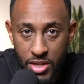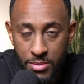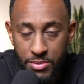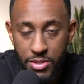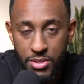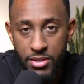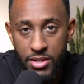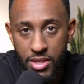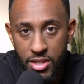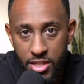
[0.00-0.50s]
that you
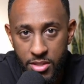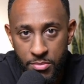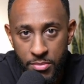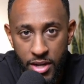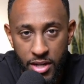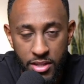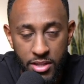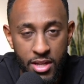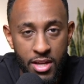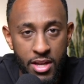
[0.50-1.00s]
can
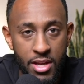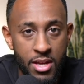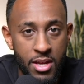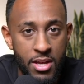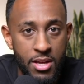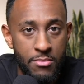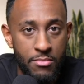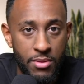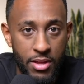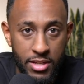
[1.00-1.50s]
expect
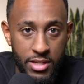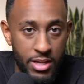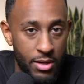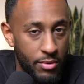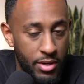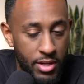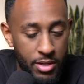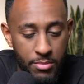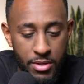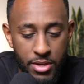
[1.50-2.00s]
like network
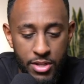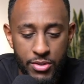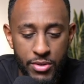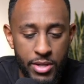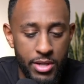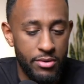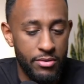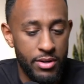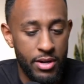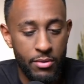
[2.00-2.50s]
administrator
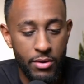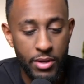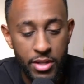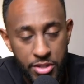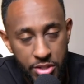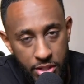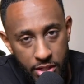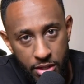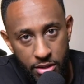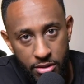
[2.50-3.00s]
network
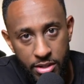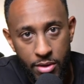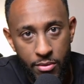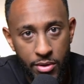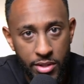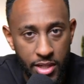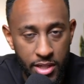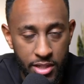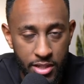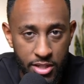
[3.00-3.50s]
engineer network
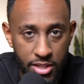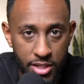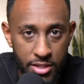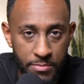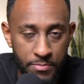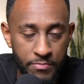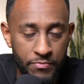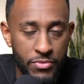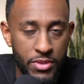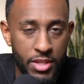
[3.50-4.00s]
technician
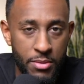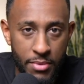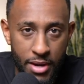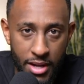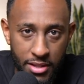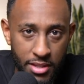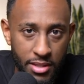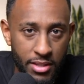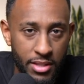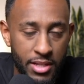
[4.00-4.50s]
but at the
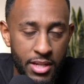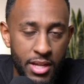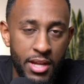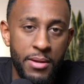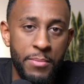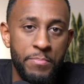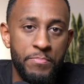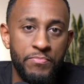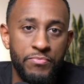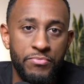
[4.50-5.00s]
end of the day
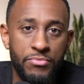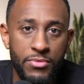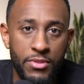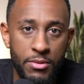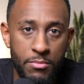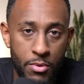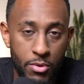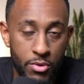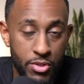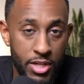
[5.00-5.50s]

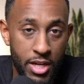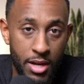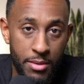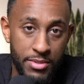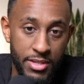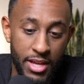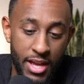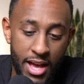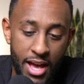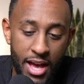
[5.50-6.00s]
most jobs
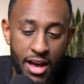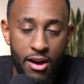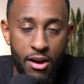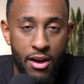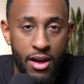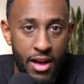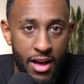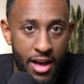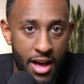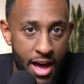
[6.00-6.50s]

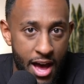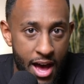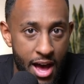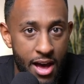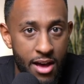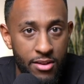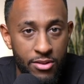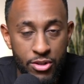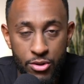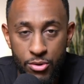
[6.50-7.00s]

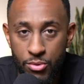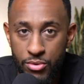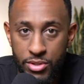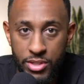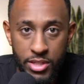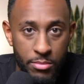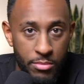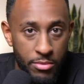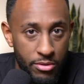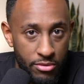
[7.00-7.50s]
use
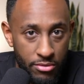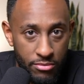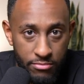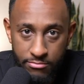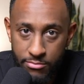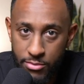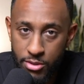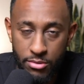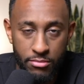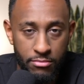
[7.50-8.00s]
similar you
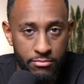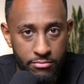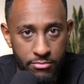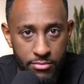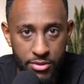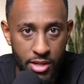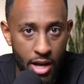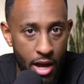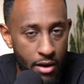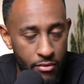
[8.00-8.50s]
know
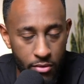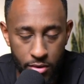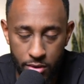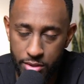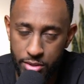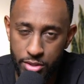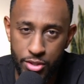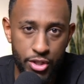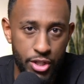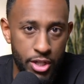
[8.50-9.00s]
softwares
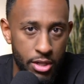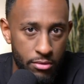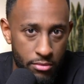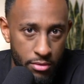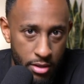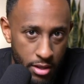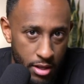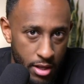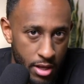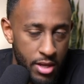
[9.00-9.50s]
jira
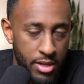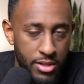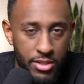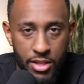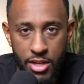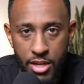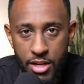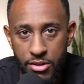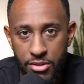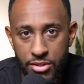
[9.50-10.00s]

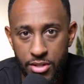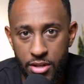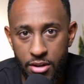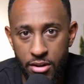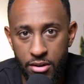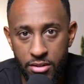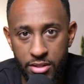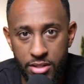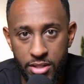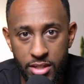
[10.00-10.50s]
secure
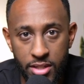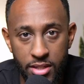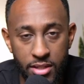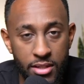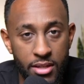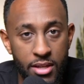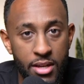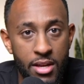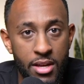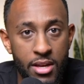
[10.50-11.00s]
crt
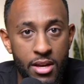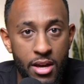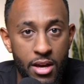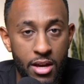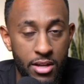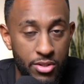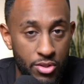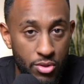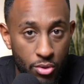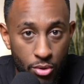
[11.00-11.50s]
uh,
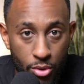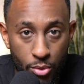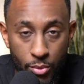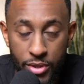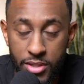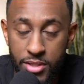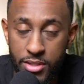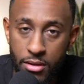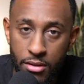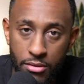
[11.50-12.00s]
SolarWinds,
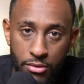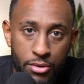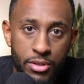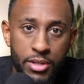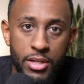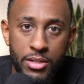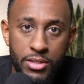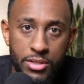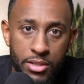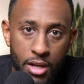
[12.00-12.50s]
all those kind
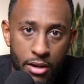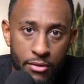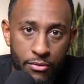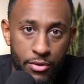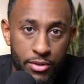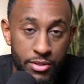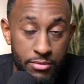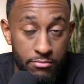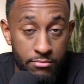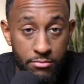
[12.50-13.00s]
of softwares,
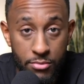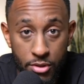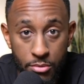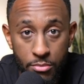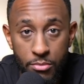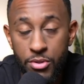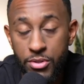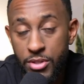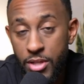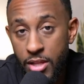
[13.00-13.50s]
you're
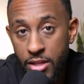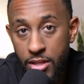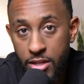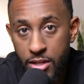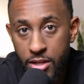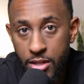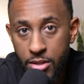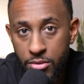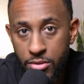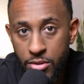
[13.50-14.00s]
most likely going to
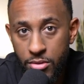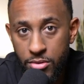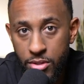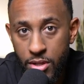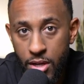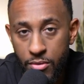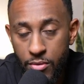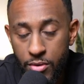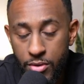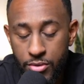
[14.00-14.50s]
use those
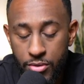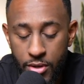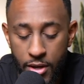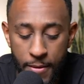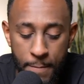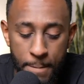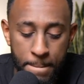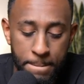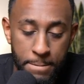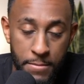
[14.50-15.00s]
softwares, okay?
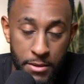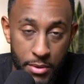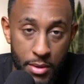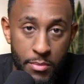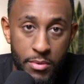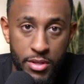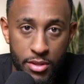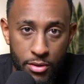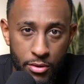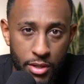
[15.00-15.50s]
And maybe
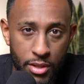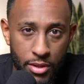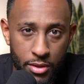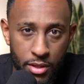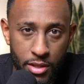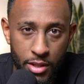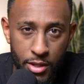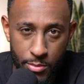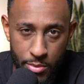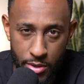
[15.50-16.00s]
learning a
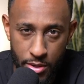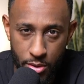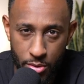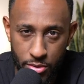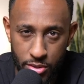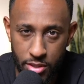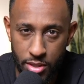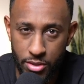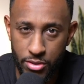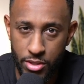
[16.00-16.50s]
little bit of those is
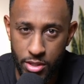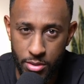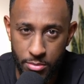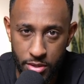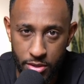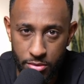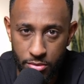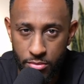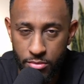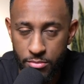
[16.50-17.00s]
also going to be
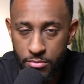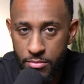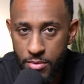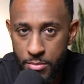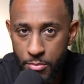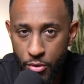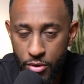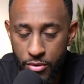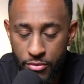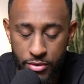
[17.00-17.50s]

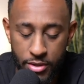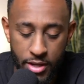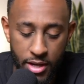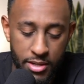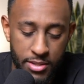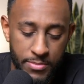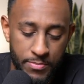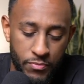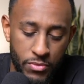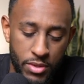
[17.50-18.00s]
important for you guys.
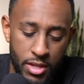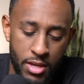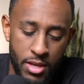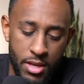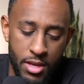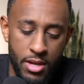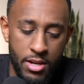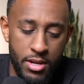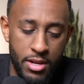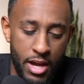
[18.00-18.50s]

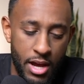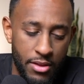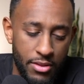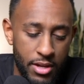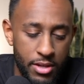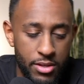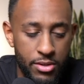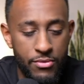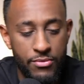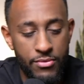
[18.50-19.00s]
Now that
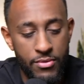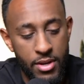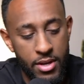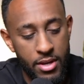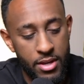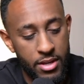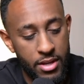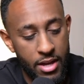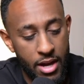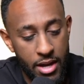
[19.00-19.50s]
you've
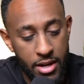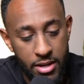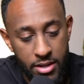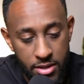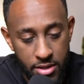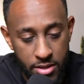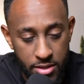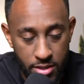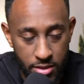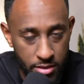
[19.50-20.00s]
gotten,
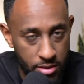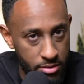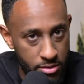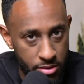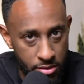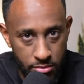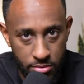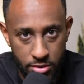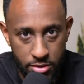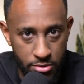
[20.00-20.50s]
you know,
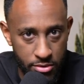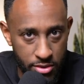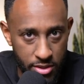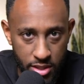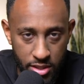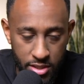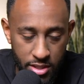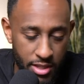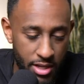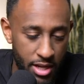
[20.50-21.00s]
your
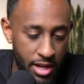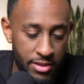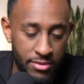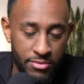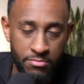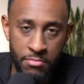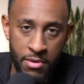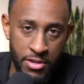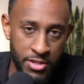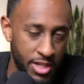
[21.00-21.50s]
CCNA, and
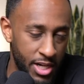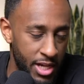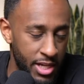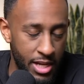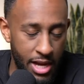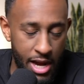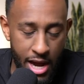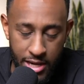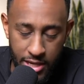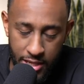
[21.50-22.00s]
mention, I,
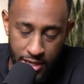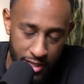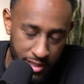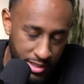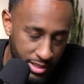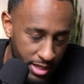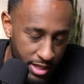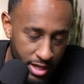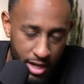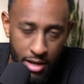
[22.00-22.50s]
I did not say
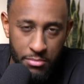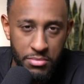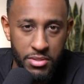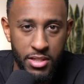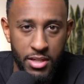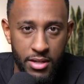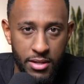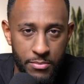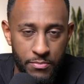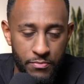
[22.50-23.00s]

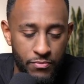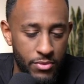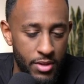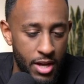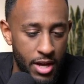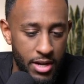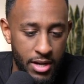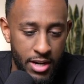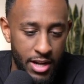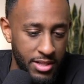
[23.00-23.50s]
CompTIA, I did
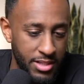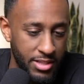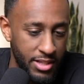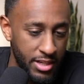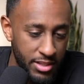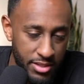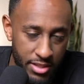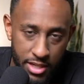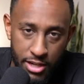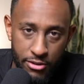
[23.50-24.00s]
not say
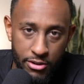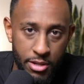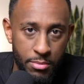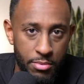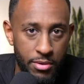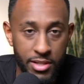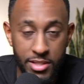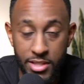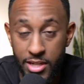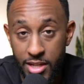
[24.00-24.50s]
Security
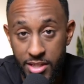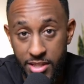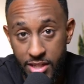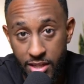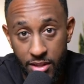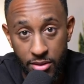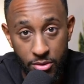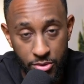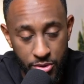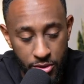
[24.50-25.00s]
Plus, I did not say any of
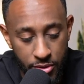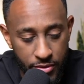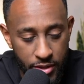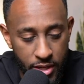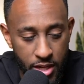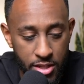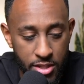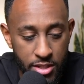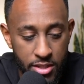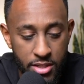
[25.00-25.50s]
those
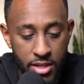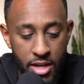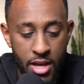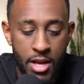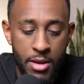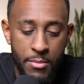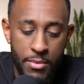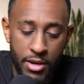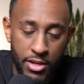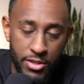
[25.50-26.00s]
certifications
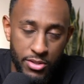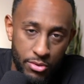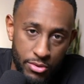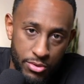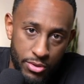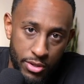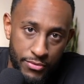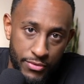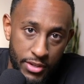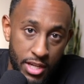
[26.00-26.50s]
because those
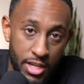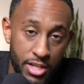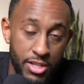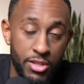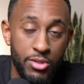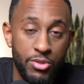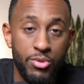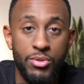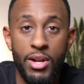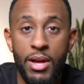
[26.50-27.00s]
certifications
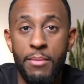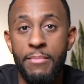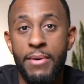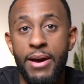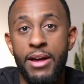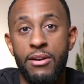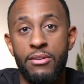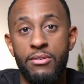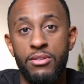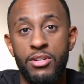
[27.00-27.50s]
do not
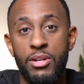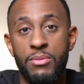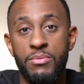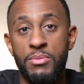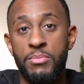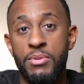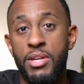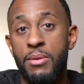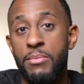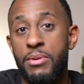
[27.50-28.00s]
matter in terms of
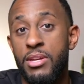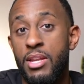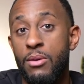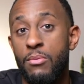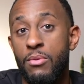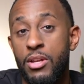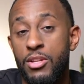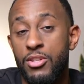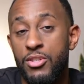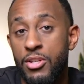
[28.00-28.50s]
becoming a network
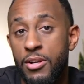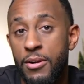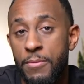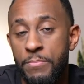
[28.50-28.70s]
engineer.